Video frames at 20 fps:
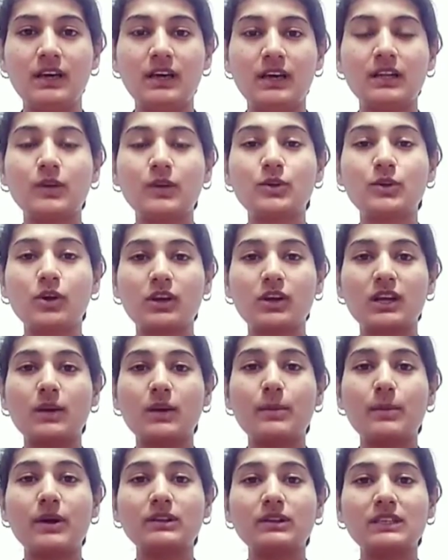Now, talking
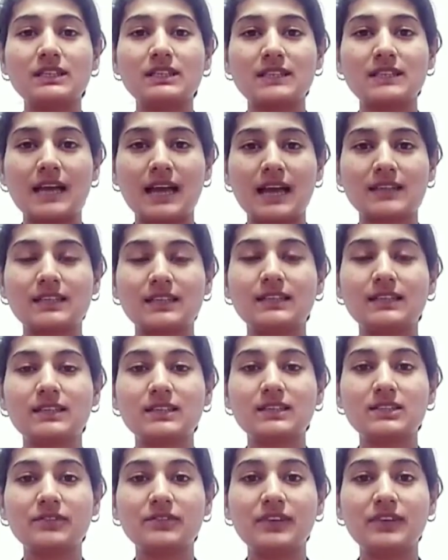about this act, it
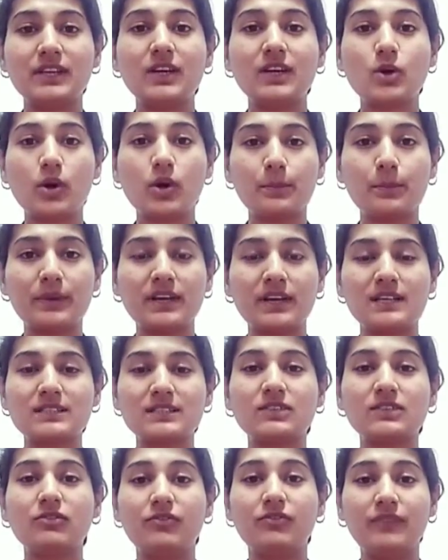is a very
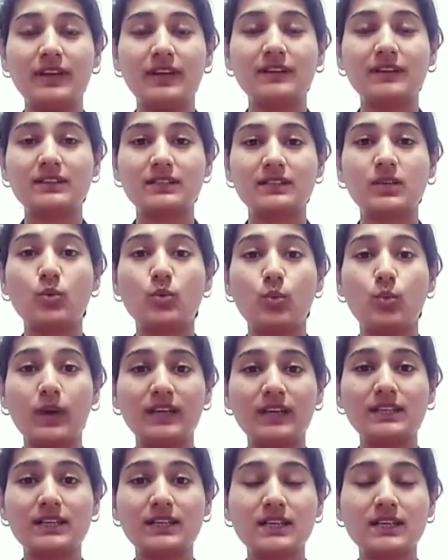comprehensive, well-written,
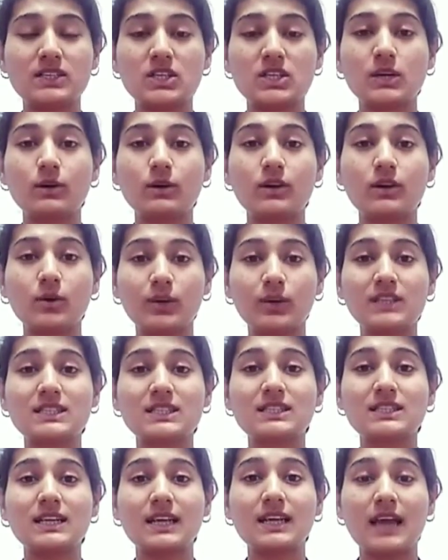wide-ranging and
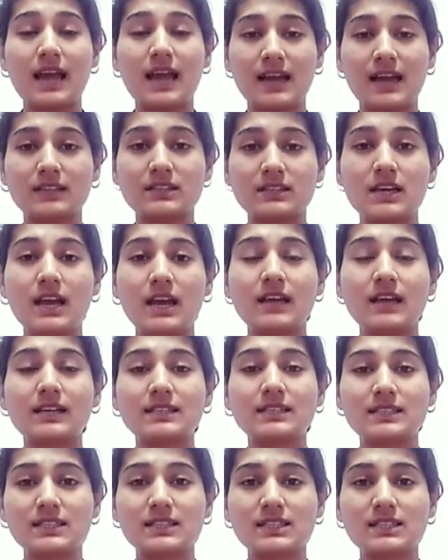holistic act
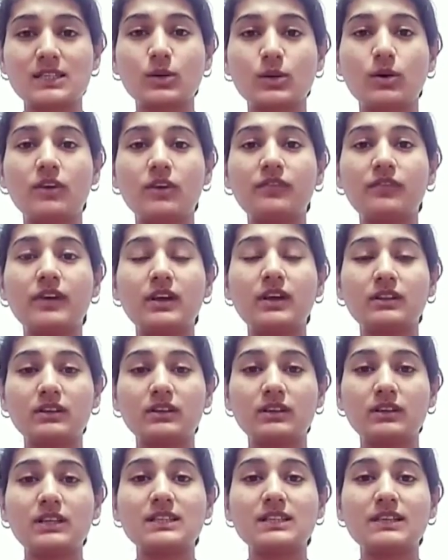consisting of
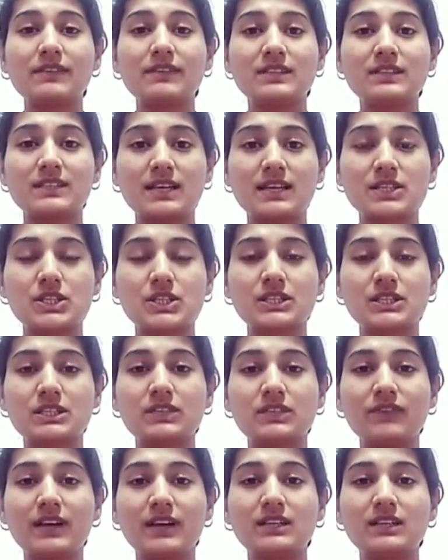37 sections
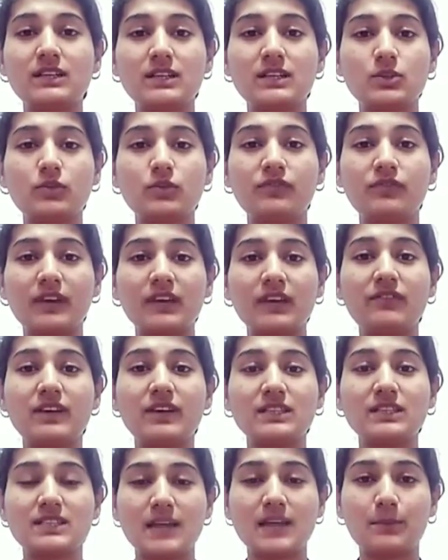divided into 5
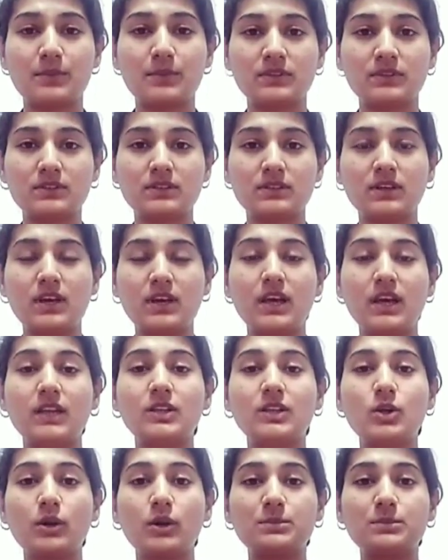chapters.
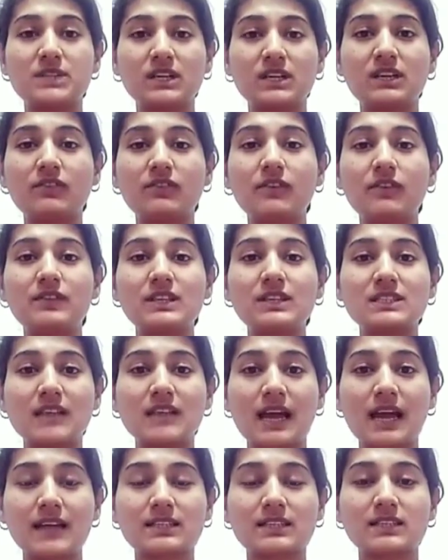The objective of this
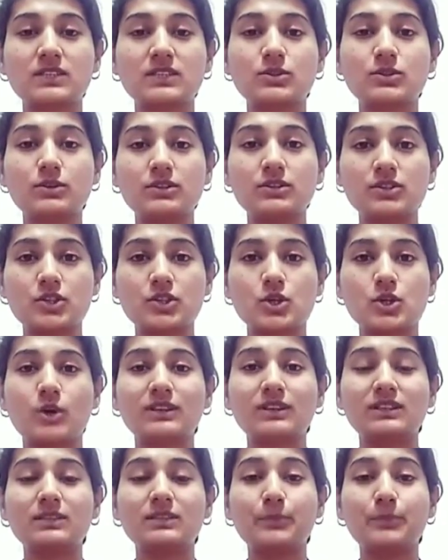act is to ensure
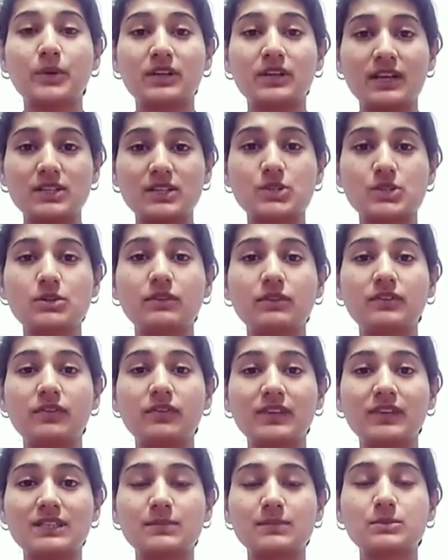the protection of the
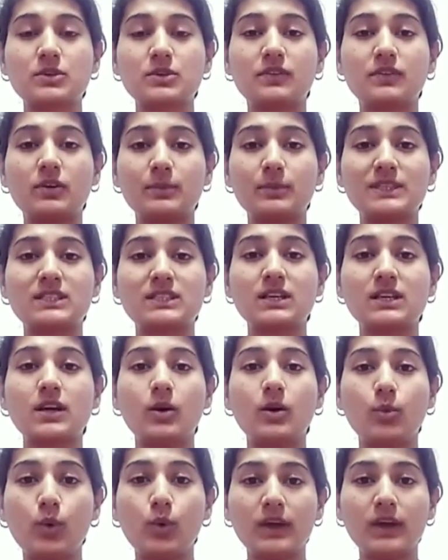victims of domestic
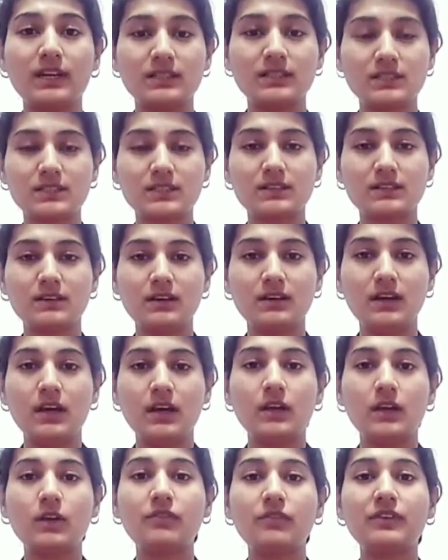violence.
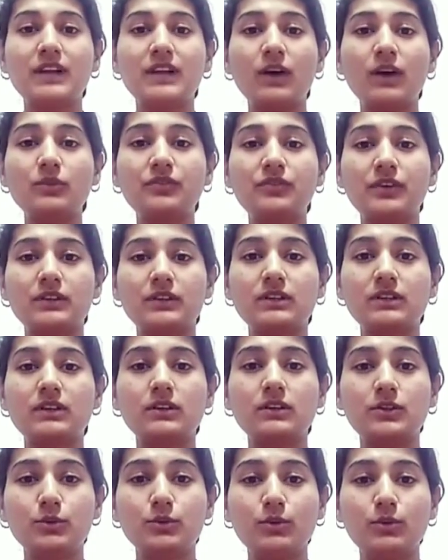Now, without further
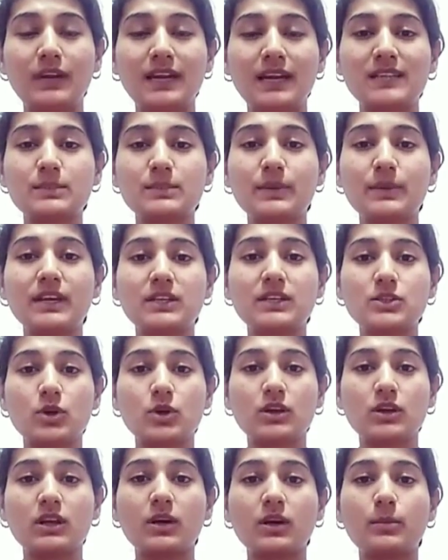ado, let's begin
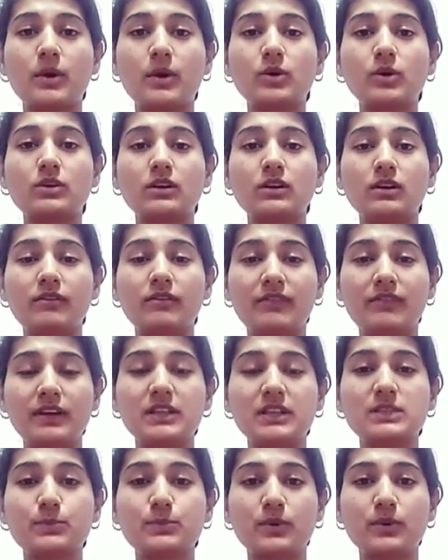talking about
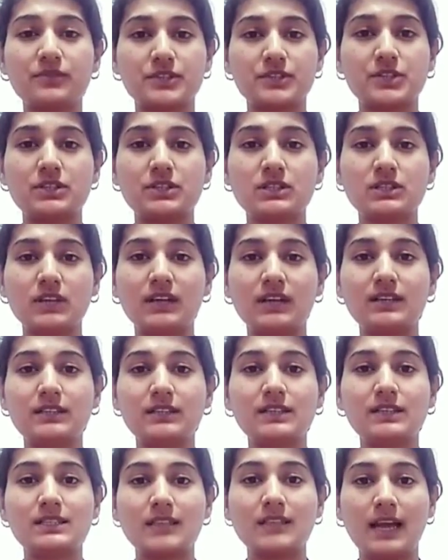various provisions under
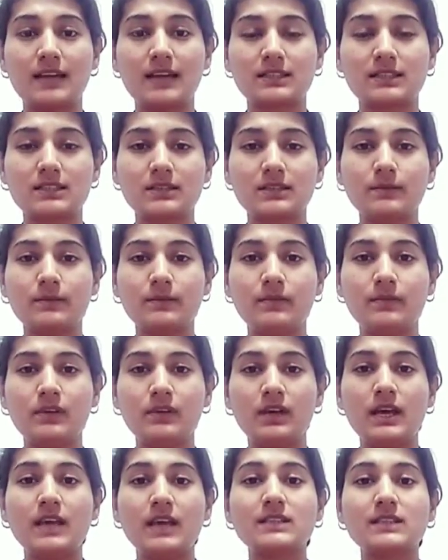this act.
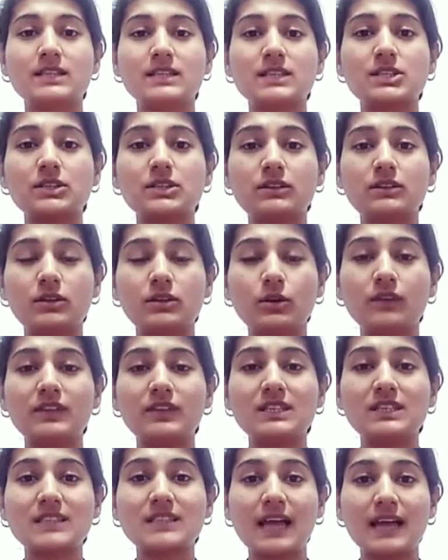Section 3 of
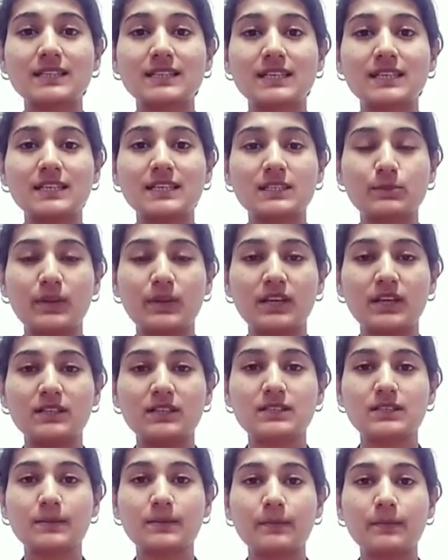this act
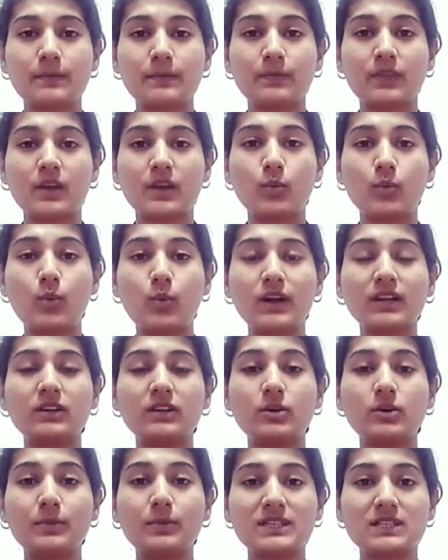explains what a
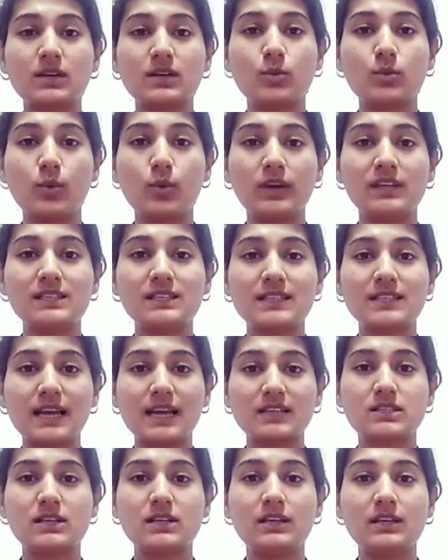domestic violence
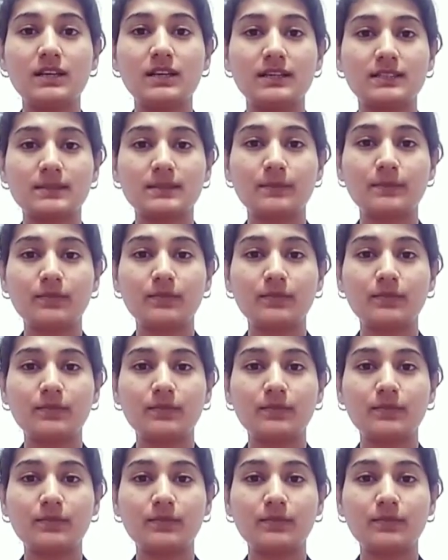actually is.